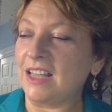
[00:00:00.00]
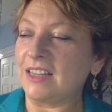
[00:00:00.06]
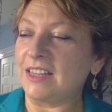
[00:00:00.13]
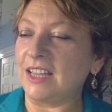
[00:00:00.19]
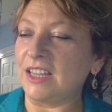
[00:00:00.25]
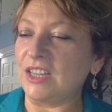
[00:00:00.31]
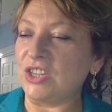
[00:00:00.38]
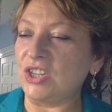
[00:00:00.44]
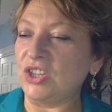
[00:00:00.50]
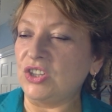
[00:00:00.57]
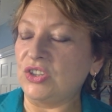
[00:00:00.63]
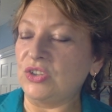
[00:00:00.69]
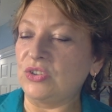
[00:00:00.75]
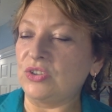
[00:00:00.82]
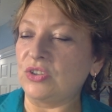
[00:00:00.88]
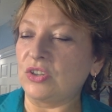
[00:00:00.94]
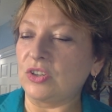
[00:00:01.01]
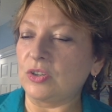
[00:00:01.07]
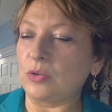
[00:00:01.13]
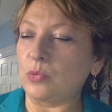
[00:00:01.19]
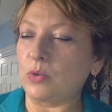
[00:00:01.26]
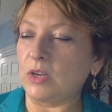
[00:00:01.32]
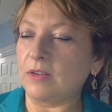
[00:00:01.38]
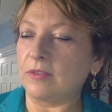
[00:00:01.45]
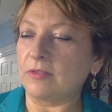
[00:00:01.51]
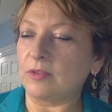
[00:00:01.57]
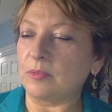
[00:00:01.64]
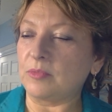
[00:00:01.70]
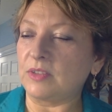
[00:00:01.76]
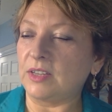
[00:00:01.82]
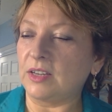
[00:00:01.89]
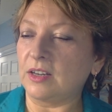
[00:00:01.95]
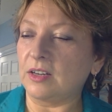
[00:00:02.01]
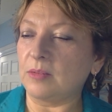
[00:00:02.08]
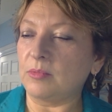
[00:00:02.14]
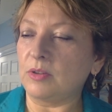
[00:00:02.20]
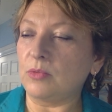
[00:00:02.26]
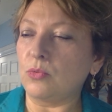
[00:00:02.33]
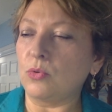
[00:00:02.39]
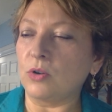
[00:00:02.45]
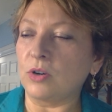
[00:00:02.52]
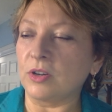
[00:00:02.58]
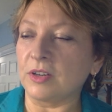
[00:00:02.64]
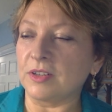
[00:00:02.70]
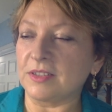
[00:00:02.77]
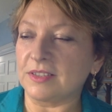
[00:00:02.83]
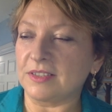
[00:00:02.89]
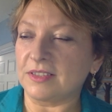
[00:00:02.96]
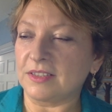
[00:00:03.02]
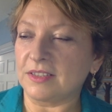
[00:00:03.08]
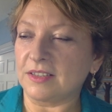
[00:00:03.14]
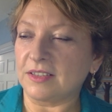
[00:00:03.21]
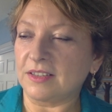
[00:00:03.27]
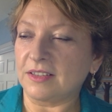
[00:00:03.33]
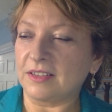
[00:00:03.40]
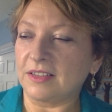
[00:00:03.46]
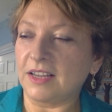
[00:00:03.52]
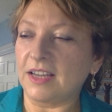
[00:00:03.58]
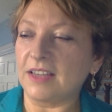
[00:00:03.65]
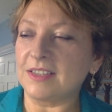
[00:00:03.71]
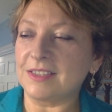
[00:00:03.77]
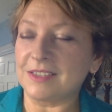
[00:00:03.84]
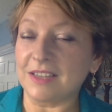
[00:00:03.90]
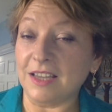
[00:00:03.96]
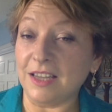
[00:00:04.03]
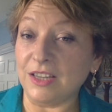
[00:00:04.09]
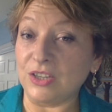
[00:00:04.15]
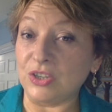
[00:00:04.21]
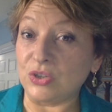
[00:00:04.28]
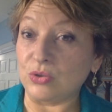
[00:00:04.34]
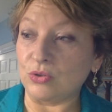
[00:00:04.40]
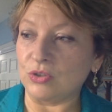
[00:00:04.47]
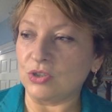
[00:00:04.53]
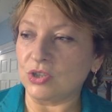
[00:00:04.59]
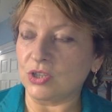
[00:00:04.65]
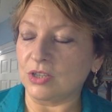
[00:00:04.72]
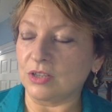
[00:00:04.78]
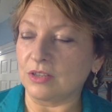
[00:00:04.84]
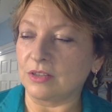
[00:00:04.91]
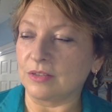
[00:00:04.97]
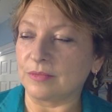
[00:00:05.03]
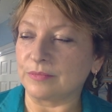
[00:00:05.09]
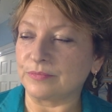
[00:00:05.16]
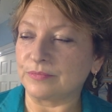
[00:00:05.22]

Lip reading: They need to turn away from terrible words they say to each other.